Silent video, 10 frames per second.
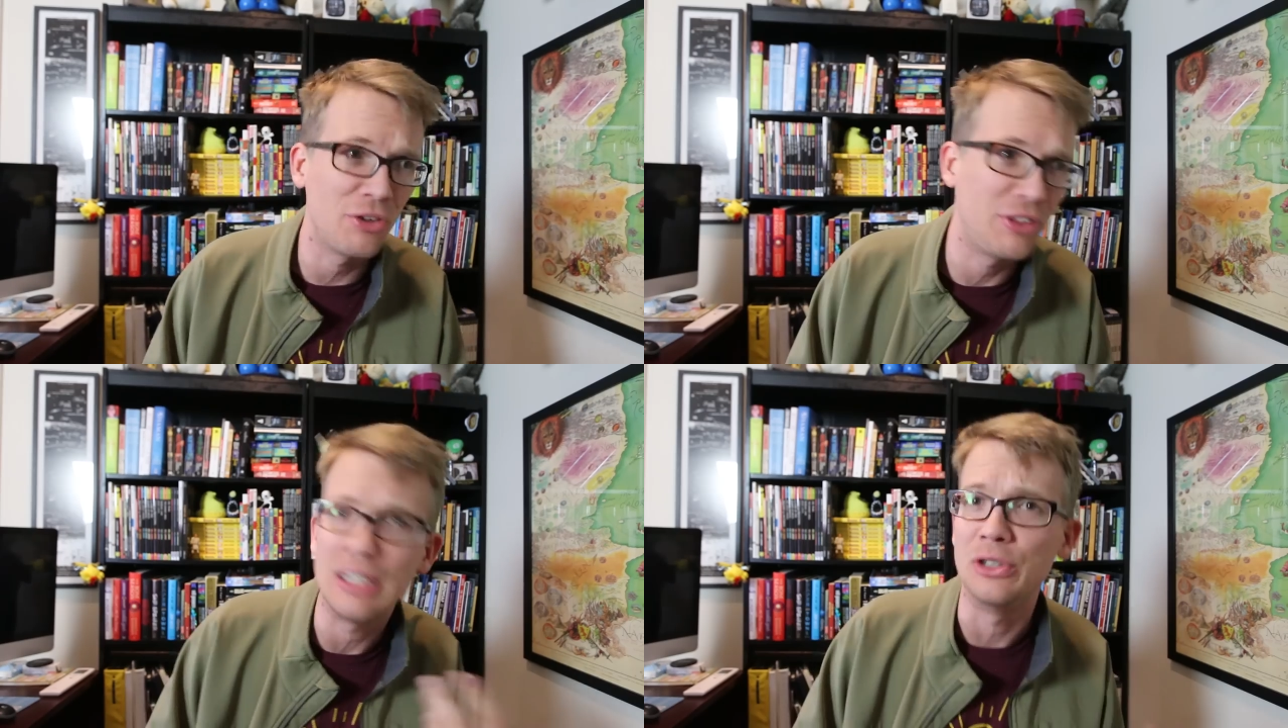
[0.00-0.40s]

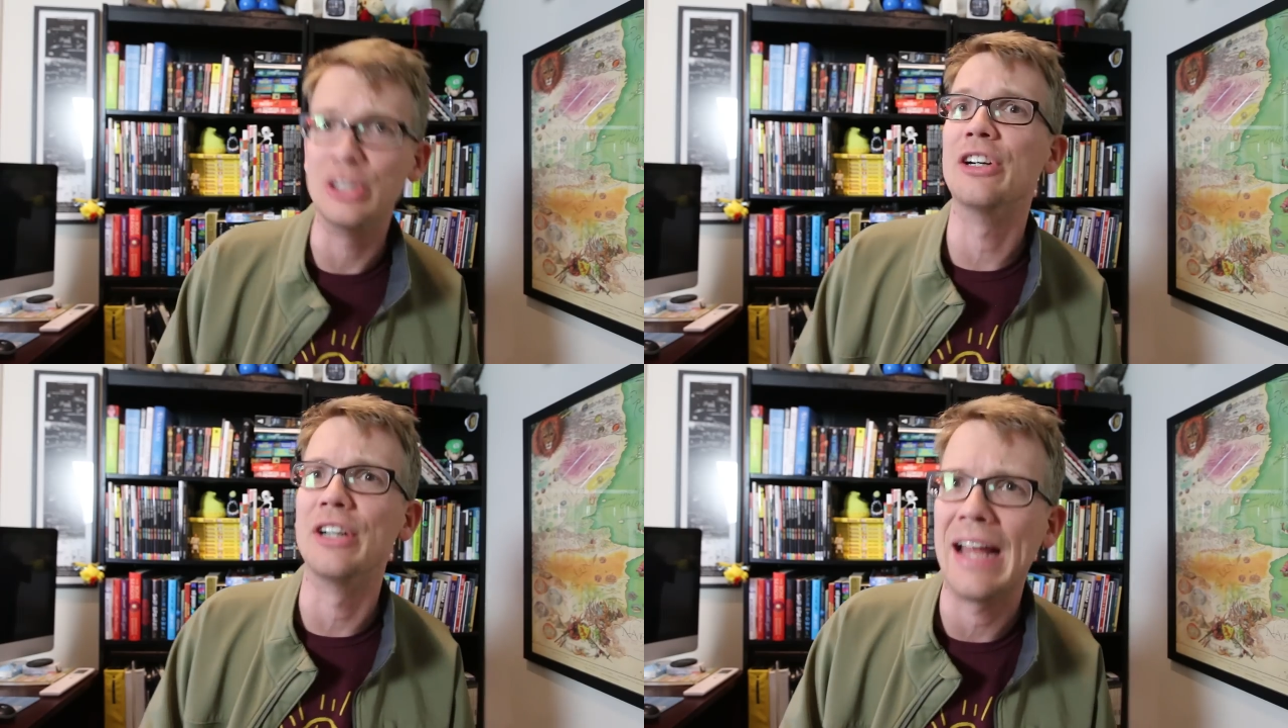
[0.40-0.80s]
so the
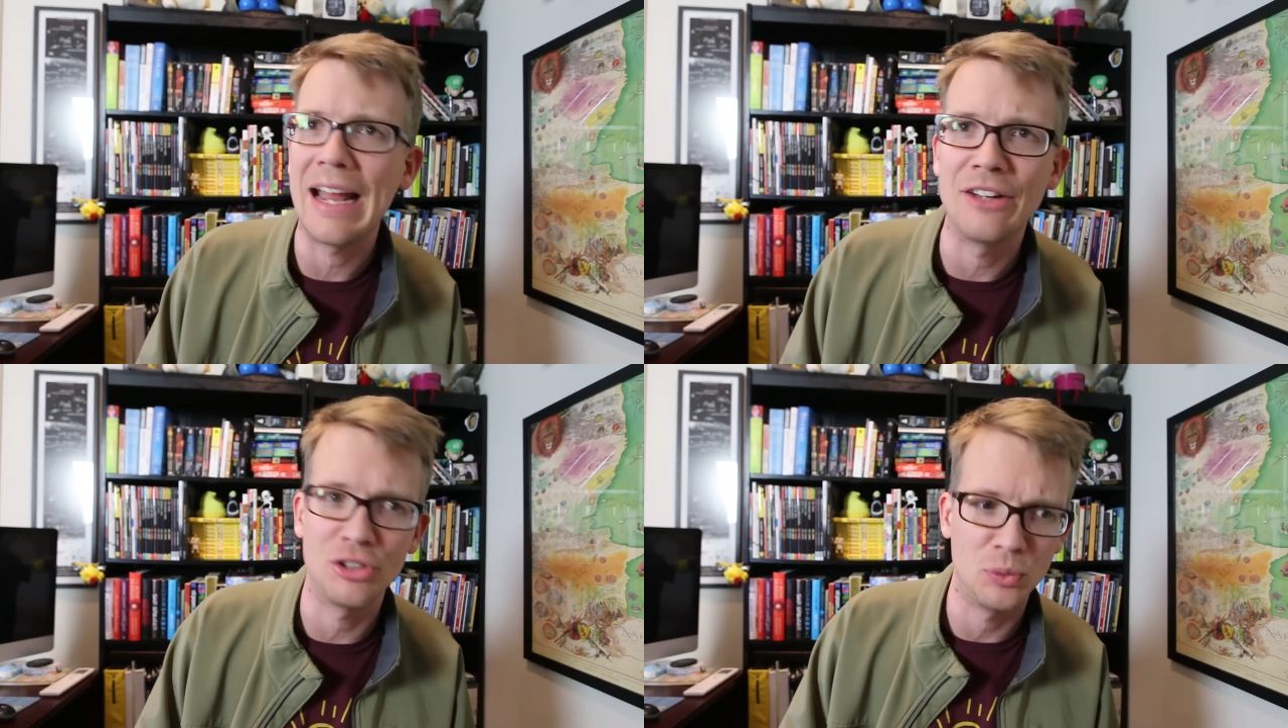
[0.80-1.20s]
clear
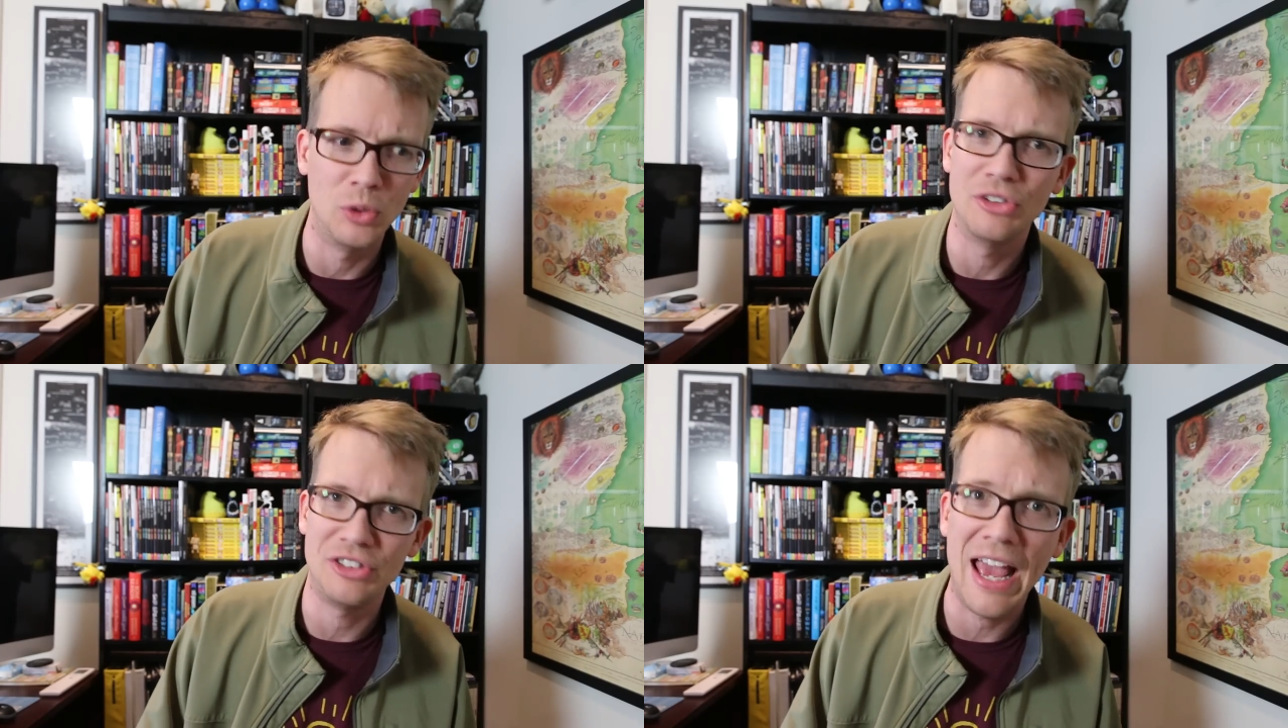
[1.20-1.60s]
answer
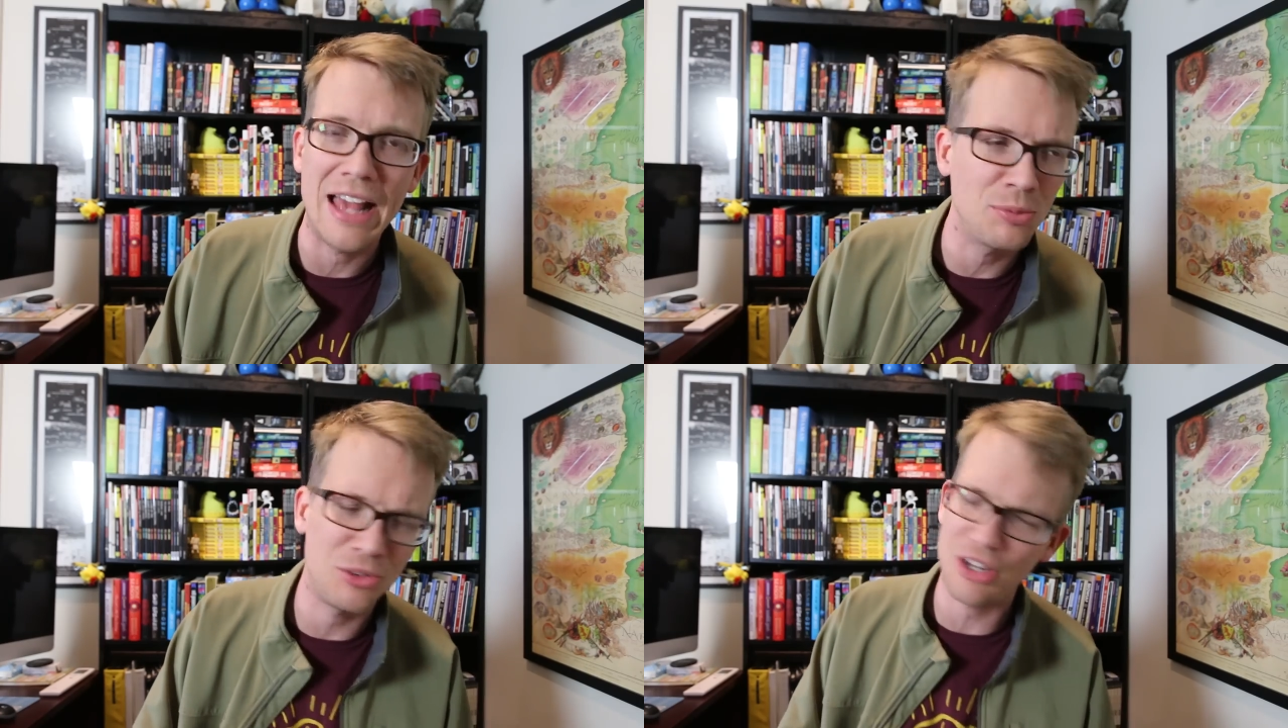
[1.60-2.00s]
was
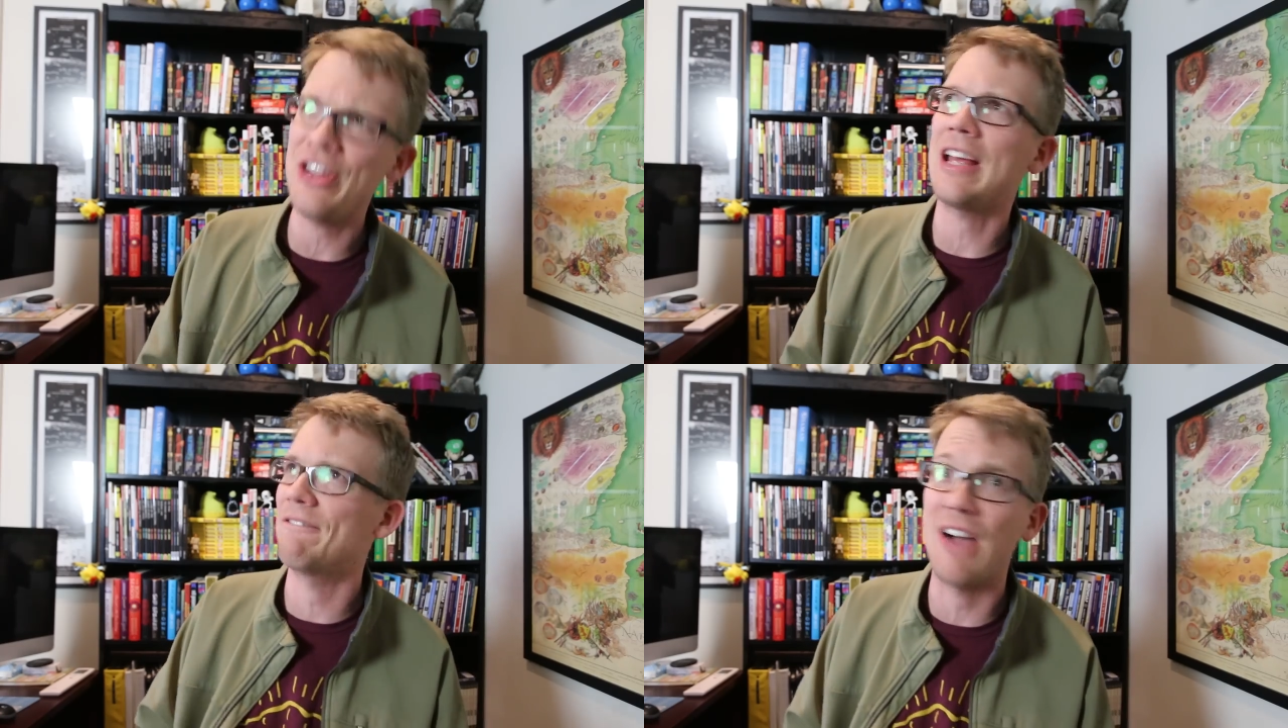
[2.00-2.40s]
yes, which I
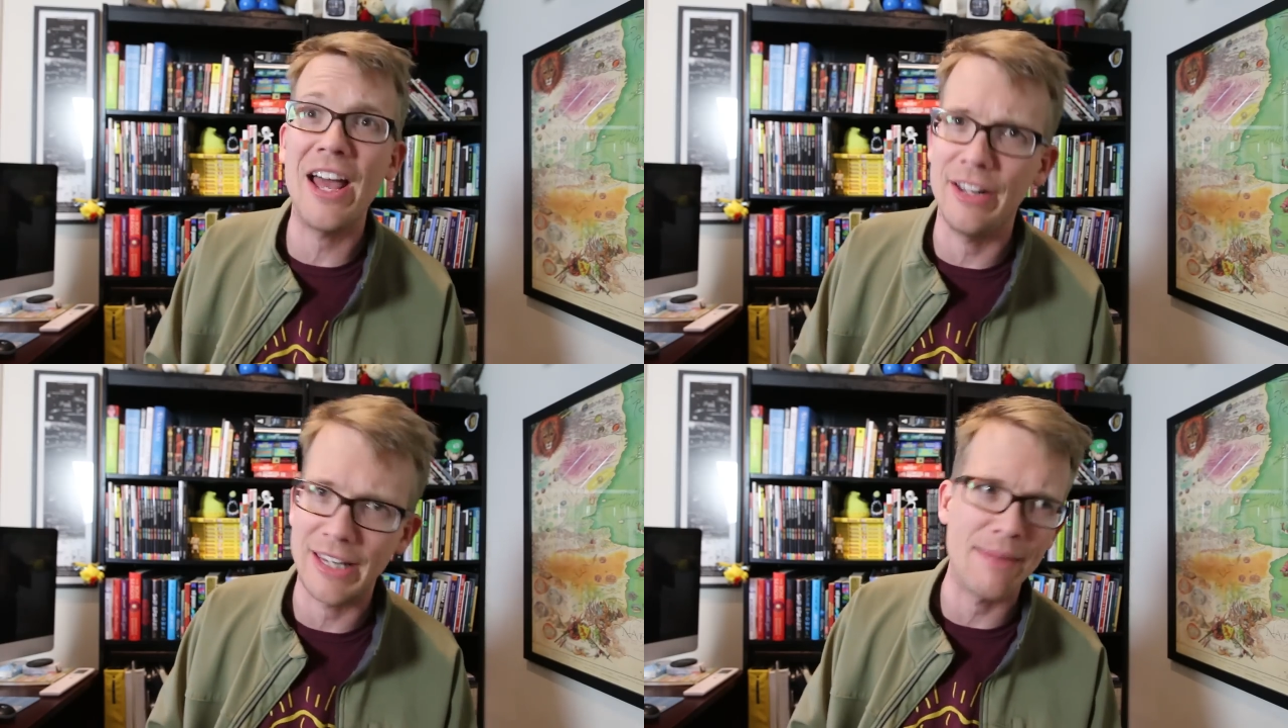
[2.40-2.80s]
think I
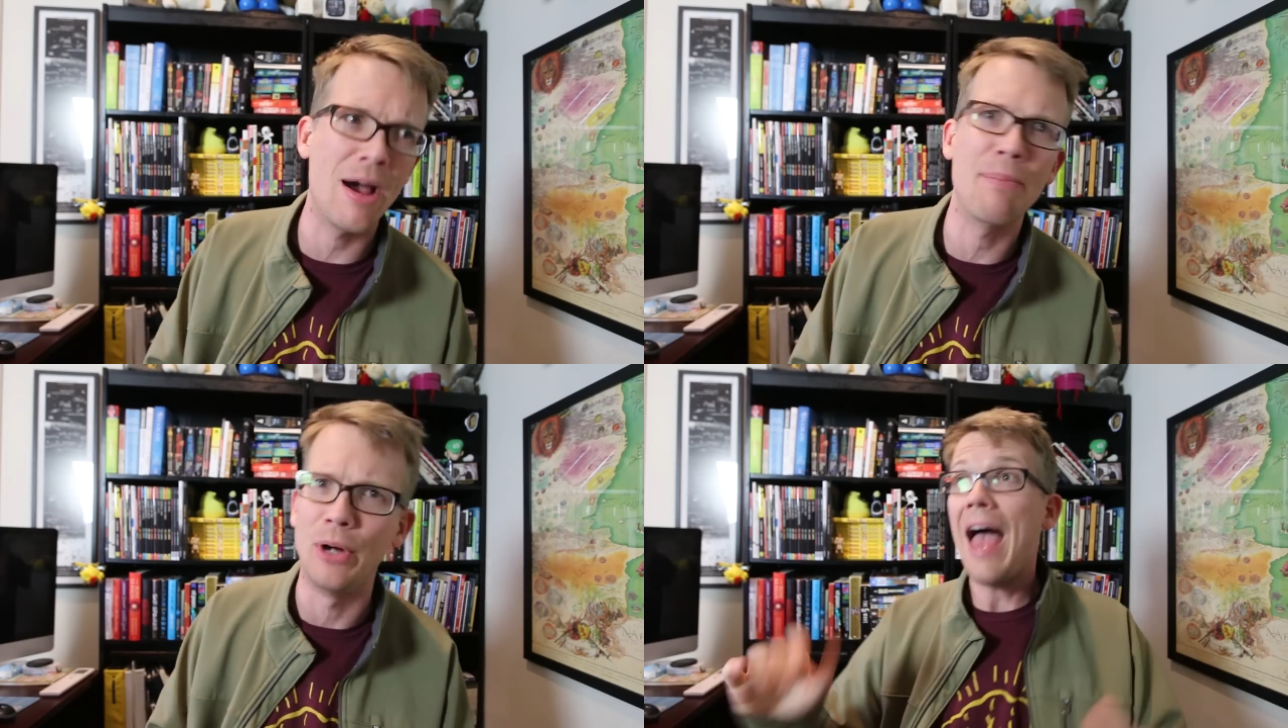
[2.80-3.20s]
finally came
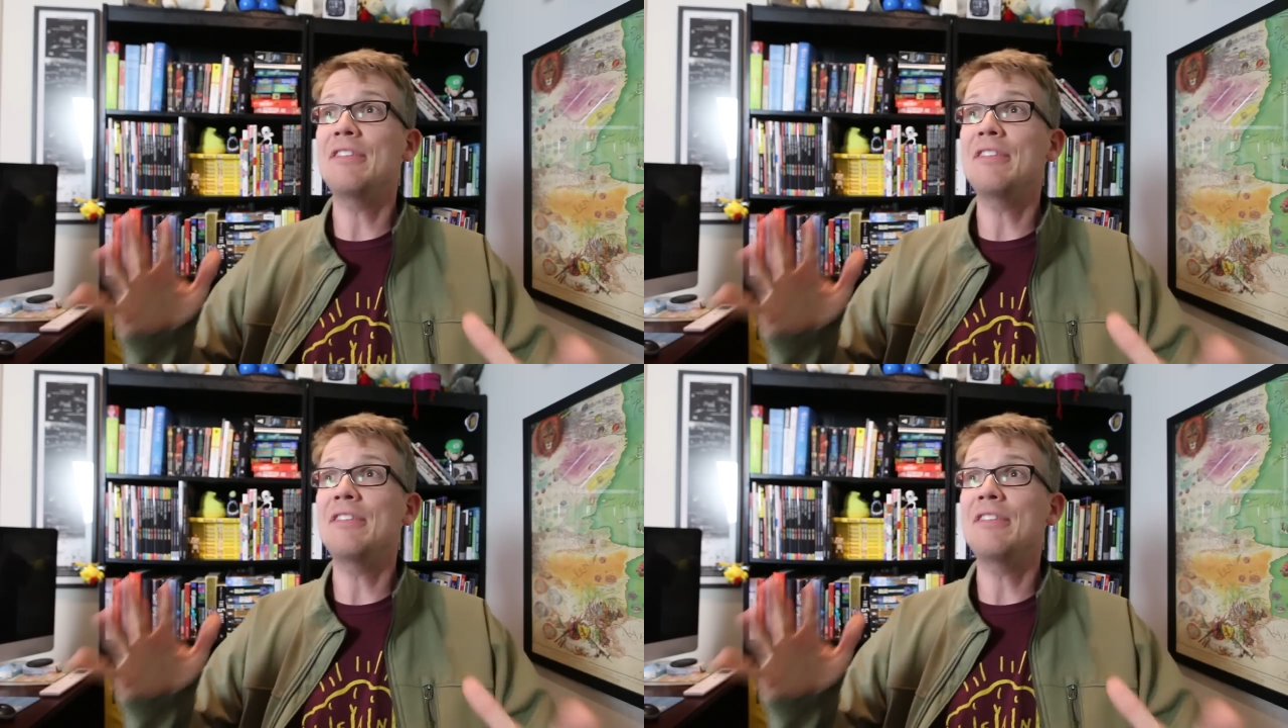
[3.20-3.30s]
up with.